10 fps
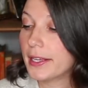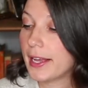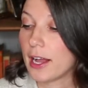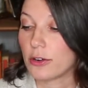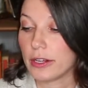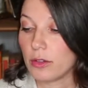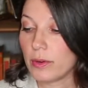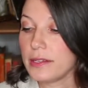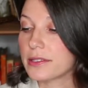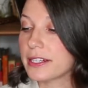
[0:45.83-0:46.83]
how great the
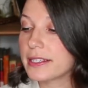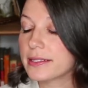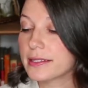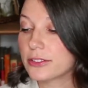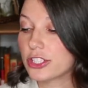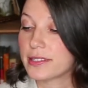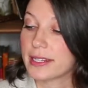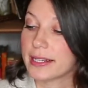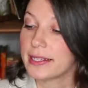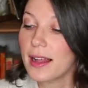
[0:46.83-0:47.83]
razor is. Just
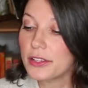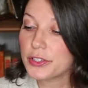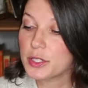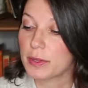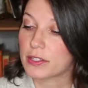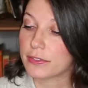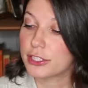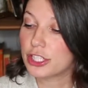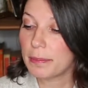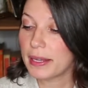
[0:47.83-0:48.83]
$9 plus free
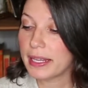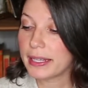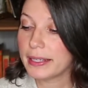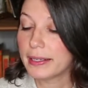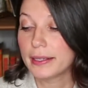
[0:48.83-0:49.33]
shipping.